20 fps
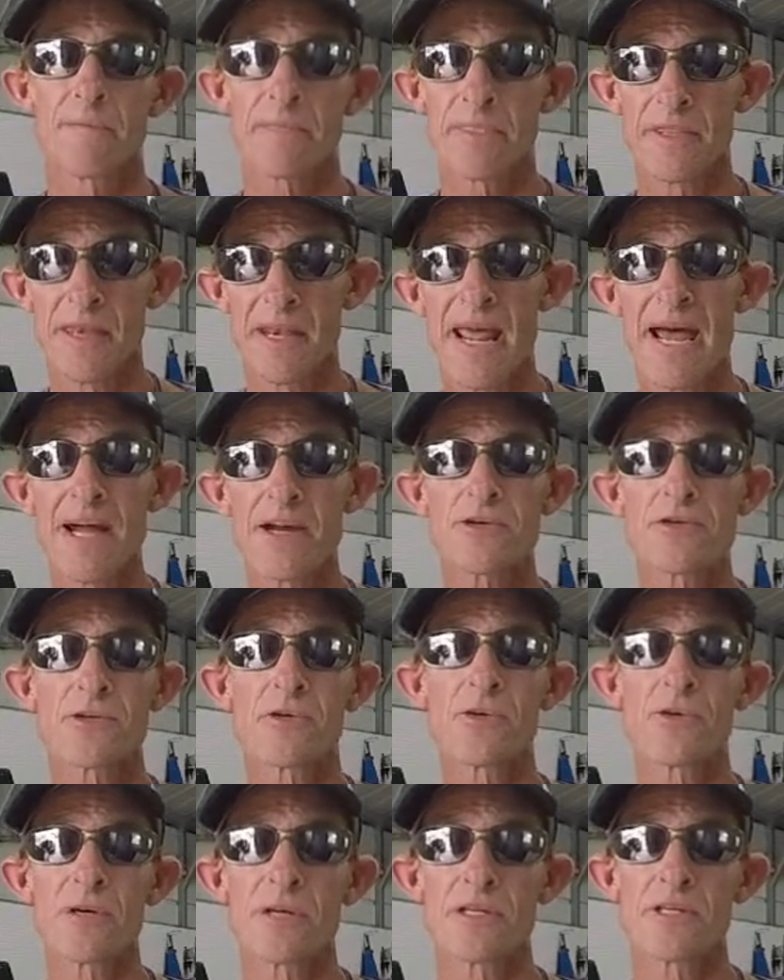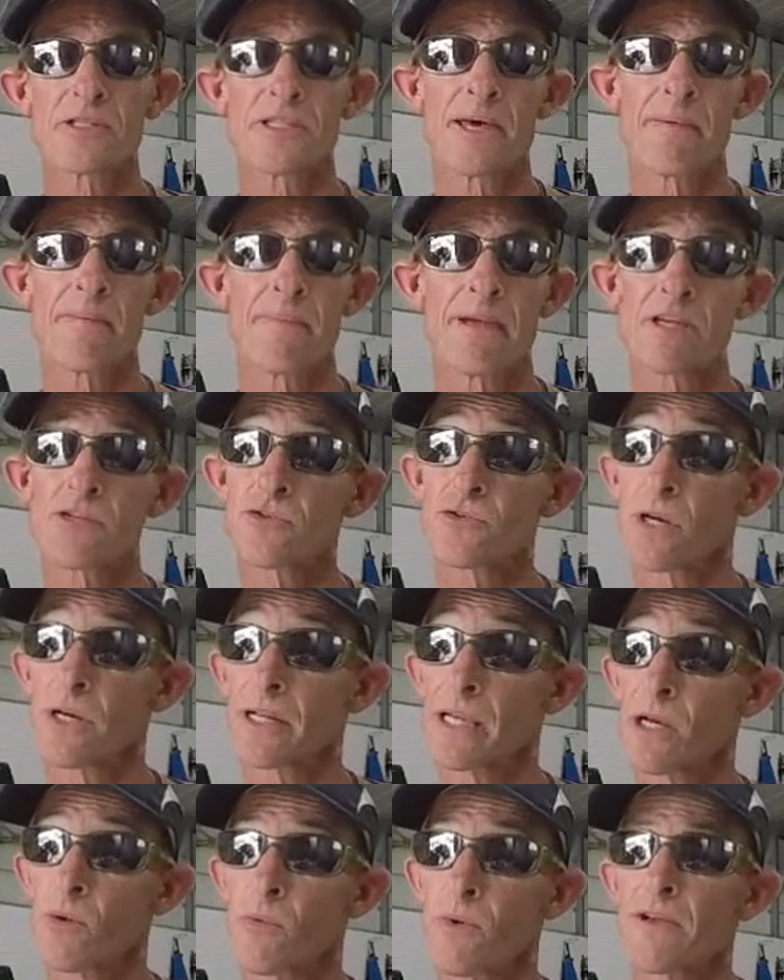The natural is that bait's trying to
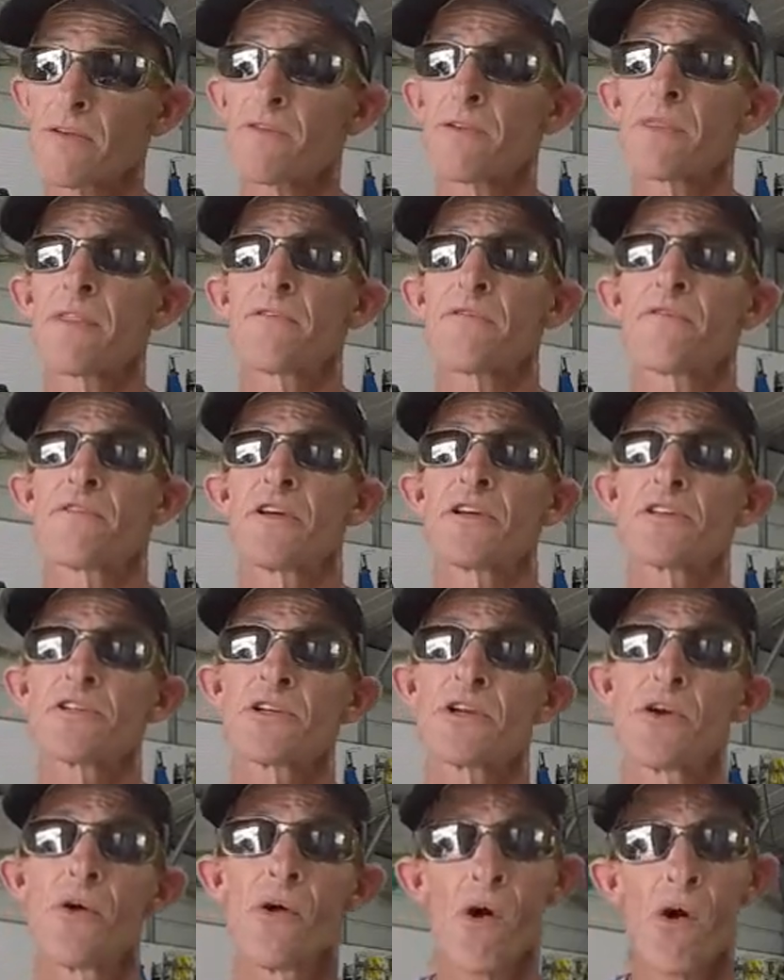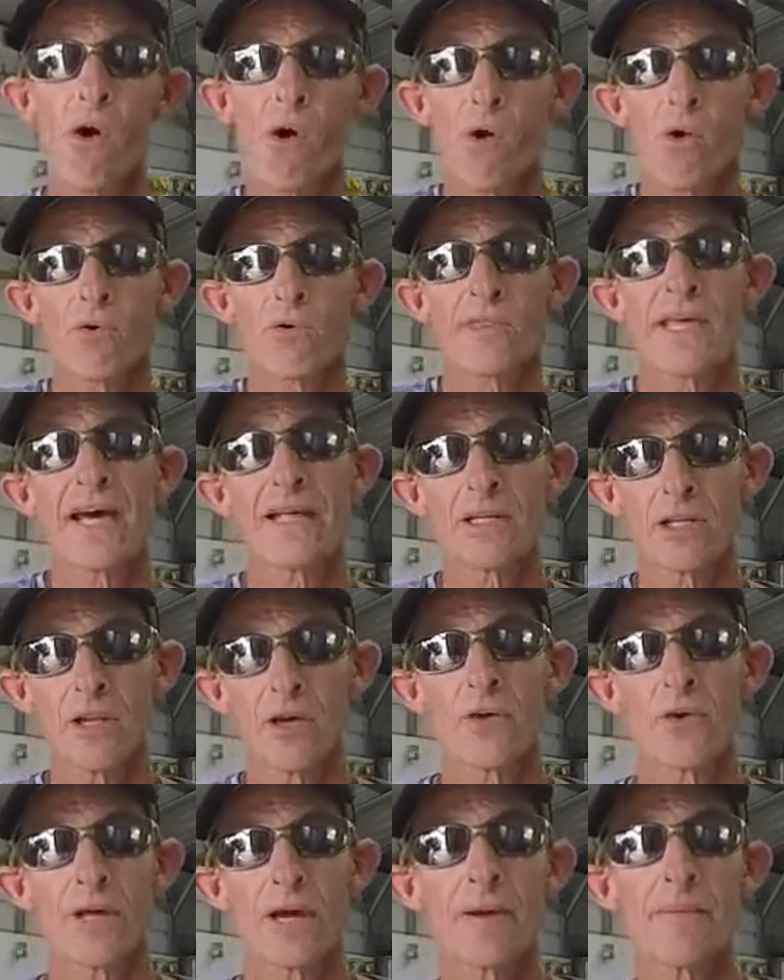get away from the fish. Hold that
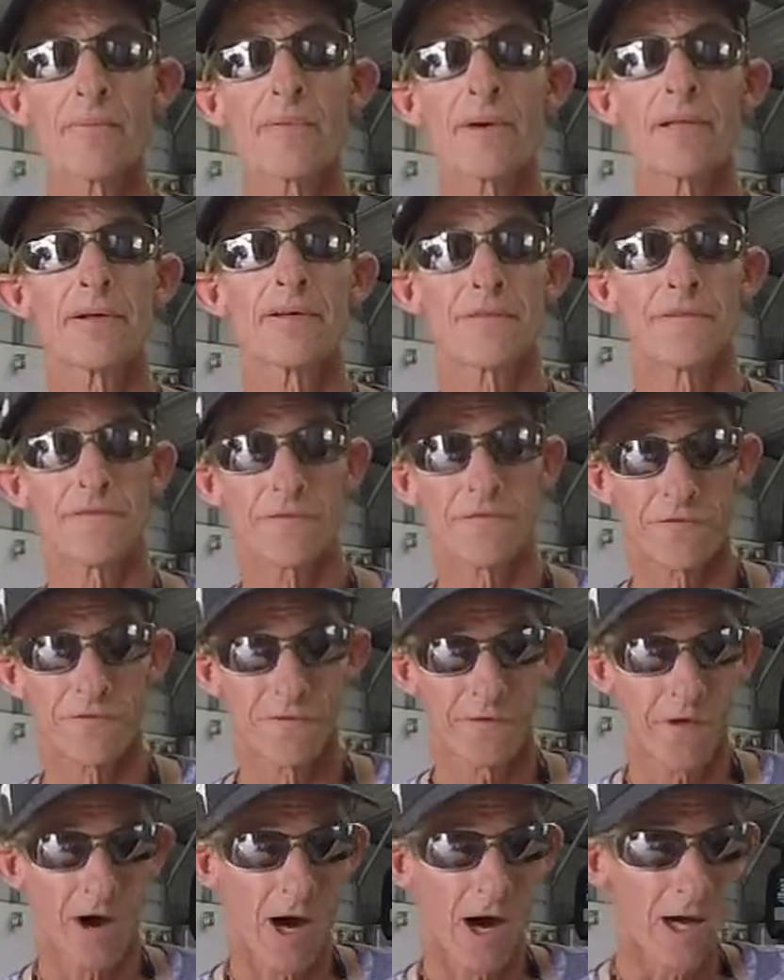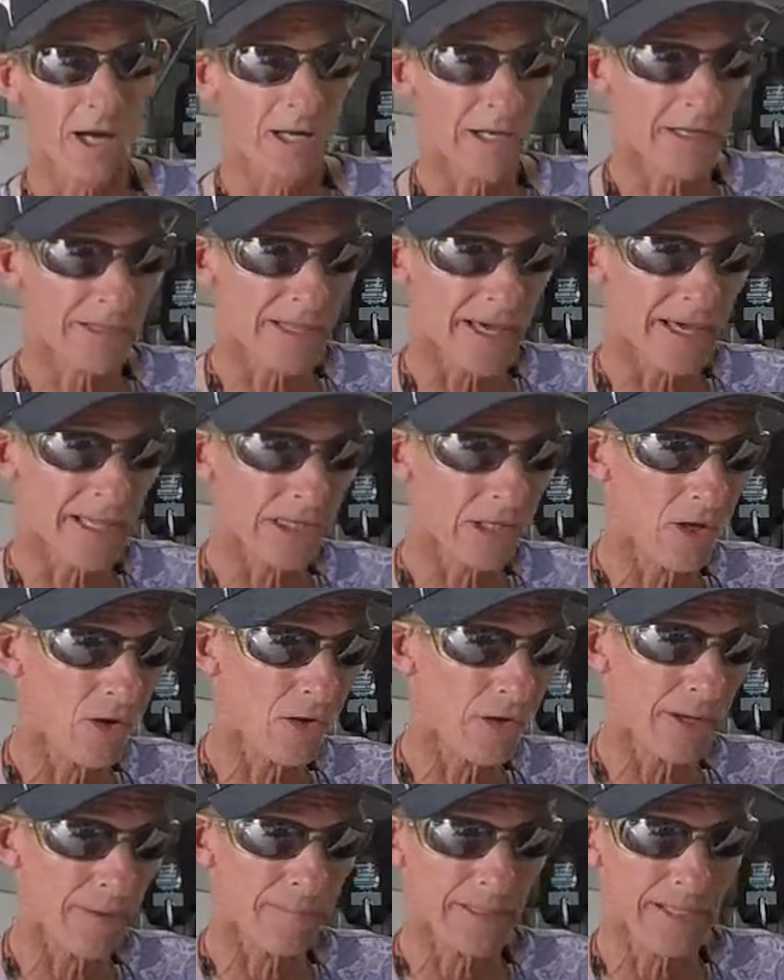load up. Follow that
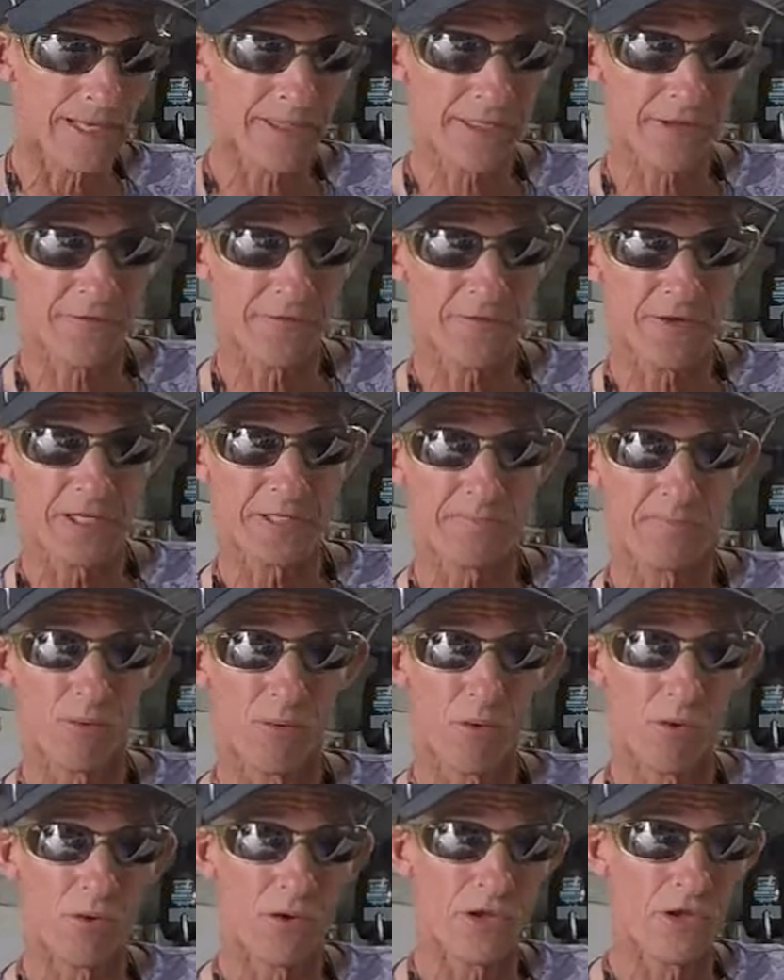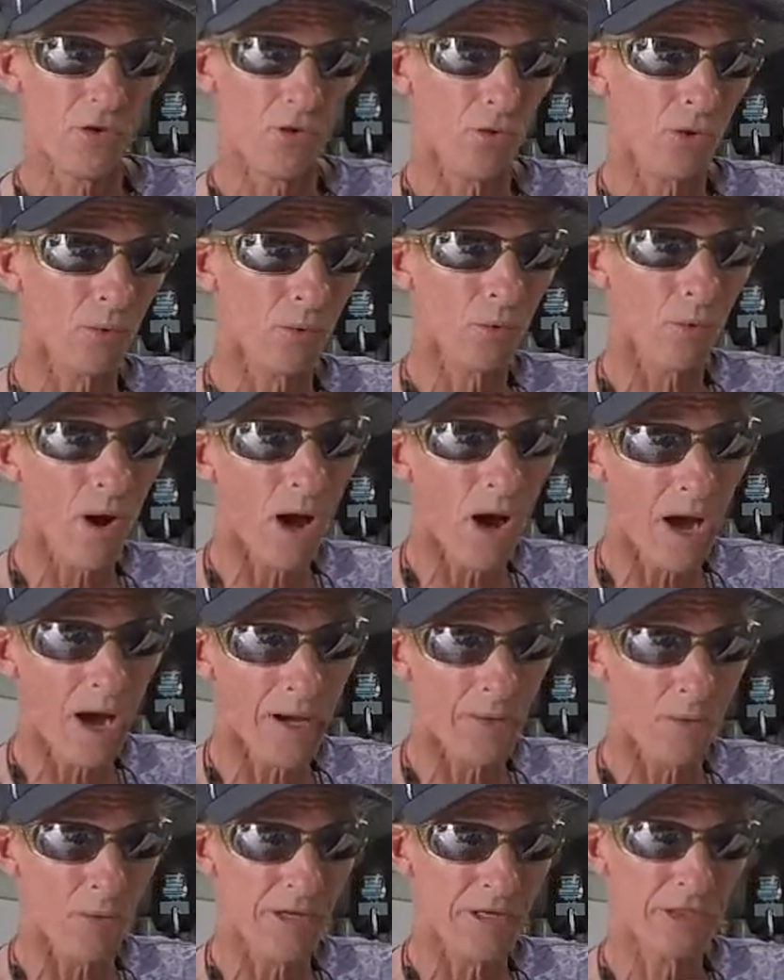load up. Let the fish pull your
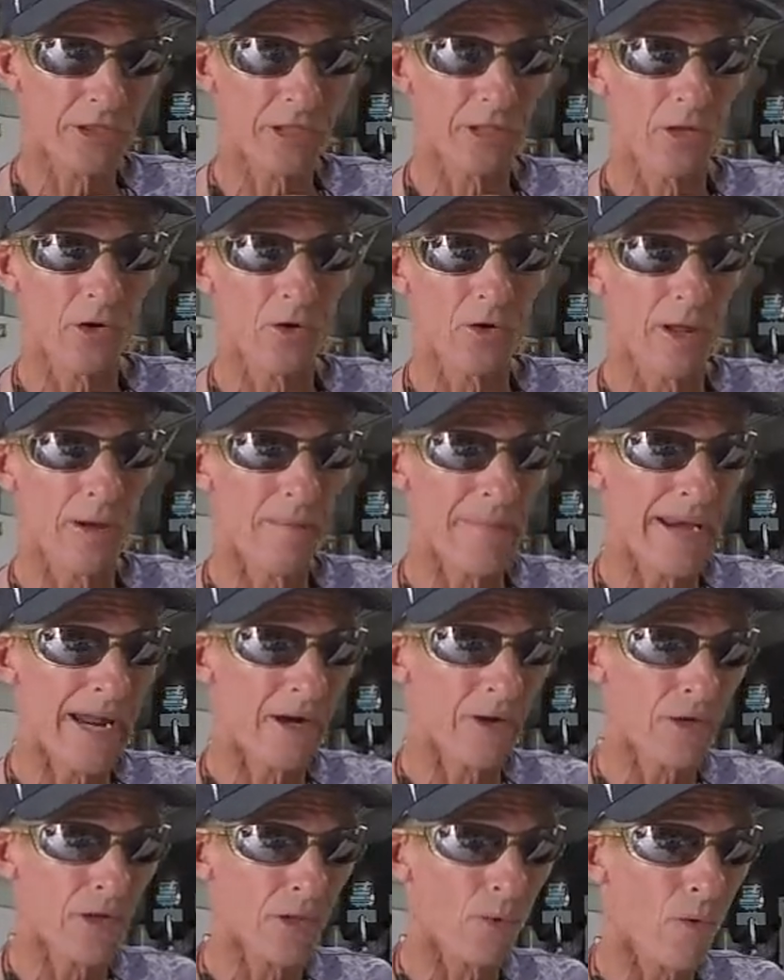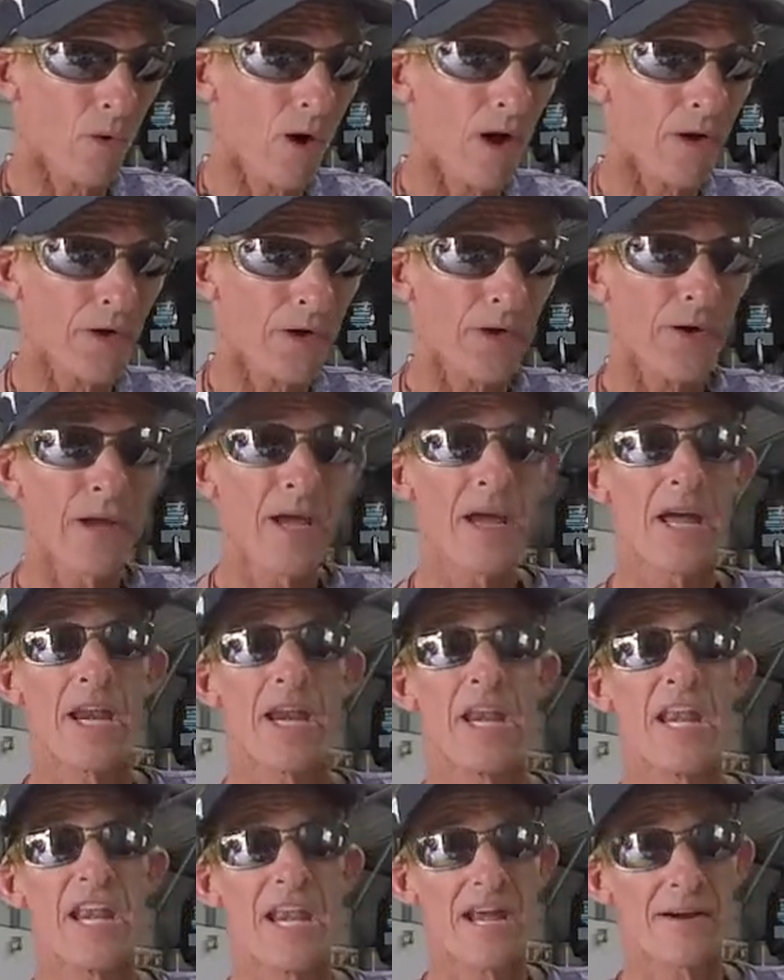rod with the load up down to the water,
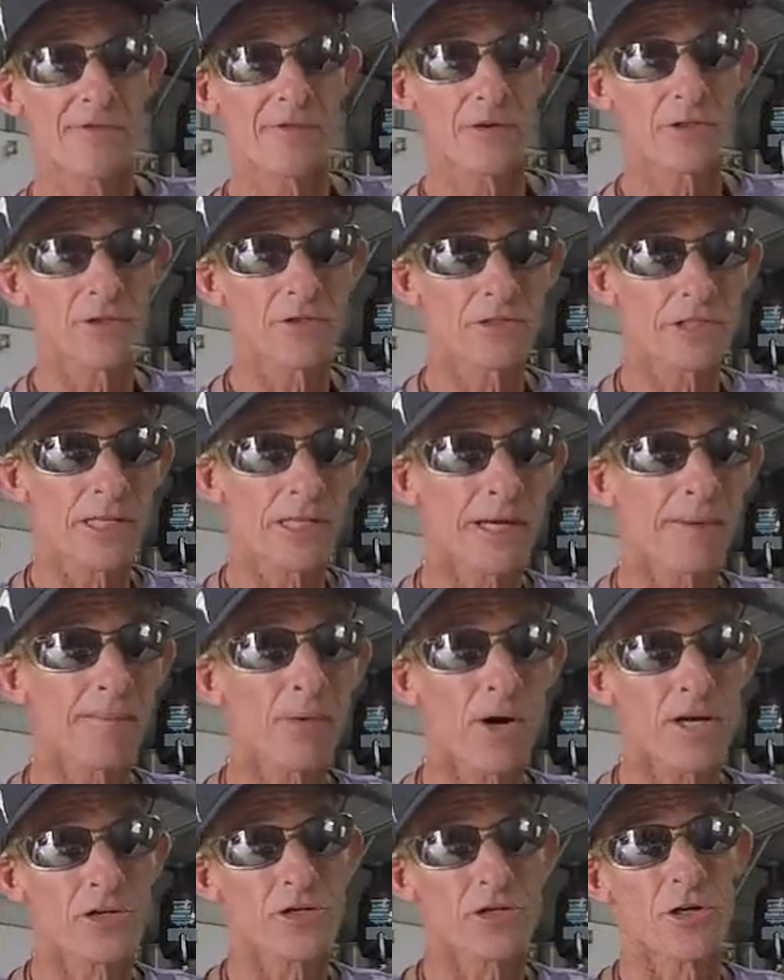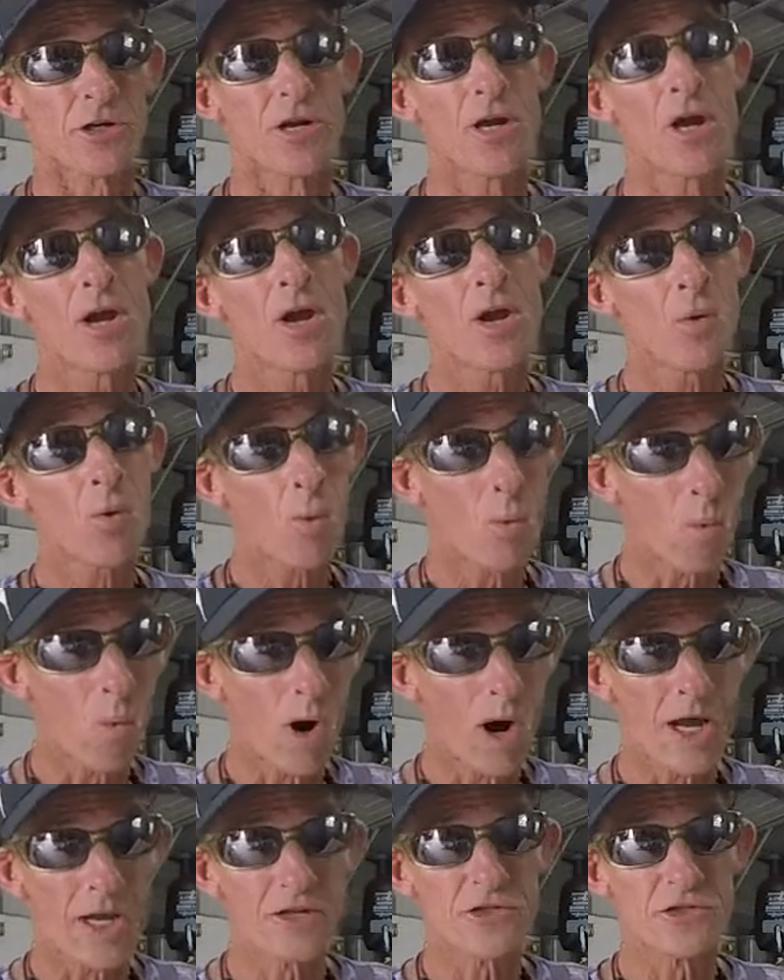never losing the pressure.
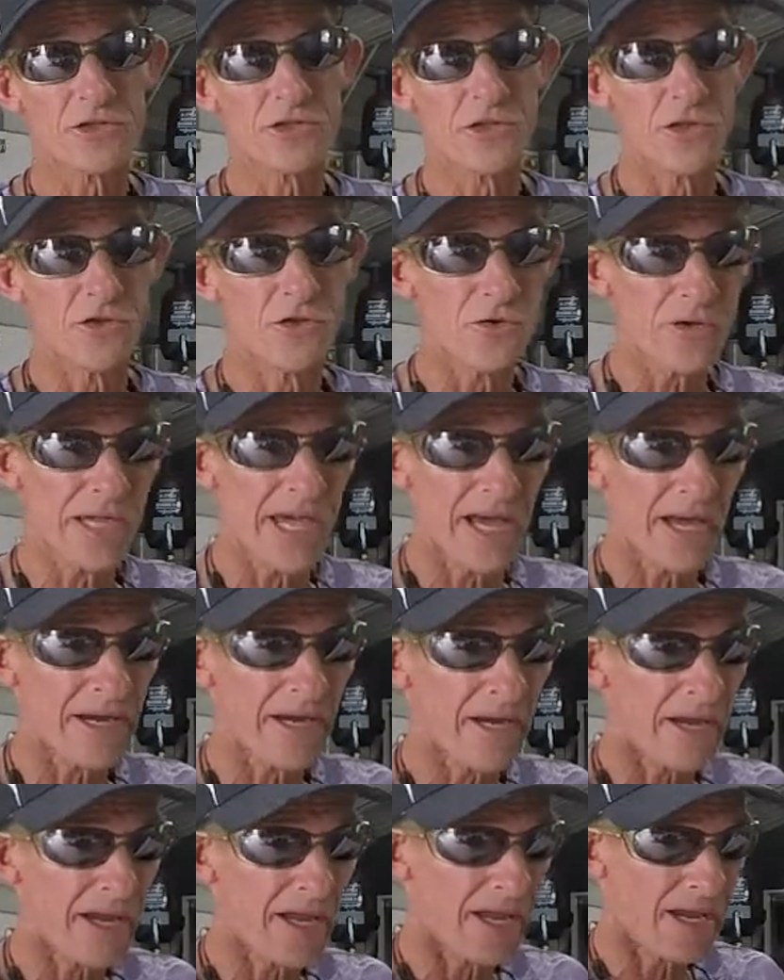Once you get